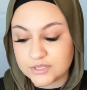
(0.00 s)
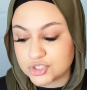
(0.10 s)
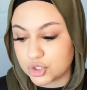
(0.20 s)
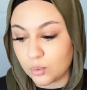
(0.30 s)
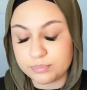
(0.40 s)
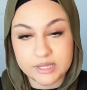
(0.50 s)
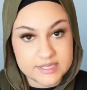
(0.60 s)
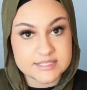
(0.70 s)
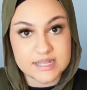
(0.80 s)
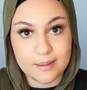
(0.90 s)
So
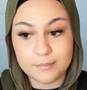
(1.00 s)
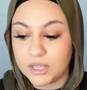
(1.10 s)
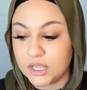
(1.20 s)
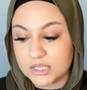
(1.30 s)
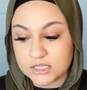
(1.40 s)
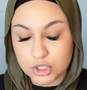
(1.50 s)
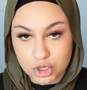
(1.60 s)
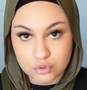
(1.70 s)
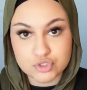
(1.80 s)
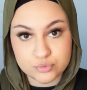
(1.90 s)
place them
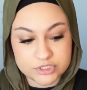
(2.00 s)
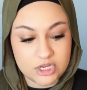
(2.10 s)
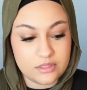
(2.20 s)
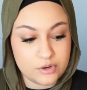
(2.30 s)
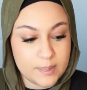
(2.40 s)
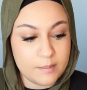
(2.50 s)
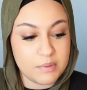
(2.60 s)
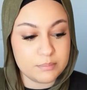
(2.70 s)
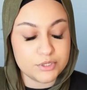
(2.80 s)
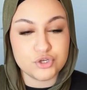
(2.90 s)
close to each other, and then
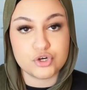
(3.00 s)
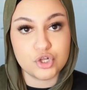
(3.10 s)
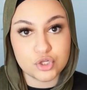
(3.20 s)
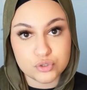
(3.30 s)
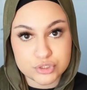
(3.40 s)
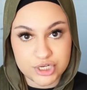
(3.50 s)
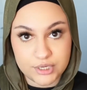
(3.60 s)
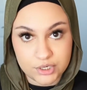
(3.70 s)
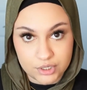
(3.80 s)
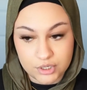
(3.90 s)
maybe your glue
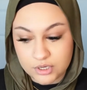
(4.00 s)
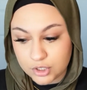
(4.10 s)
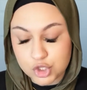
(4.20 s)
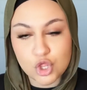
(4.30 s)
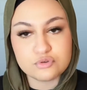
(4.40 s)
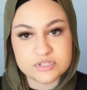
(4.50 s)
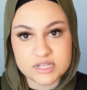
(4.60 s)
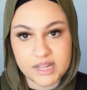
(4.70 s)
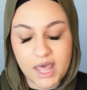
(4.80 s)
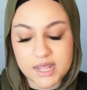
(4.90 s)
shaker close to
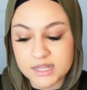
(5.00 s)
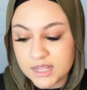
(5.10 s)
that.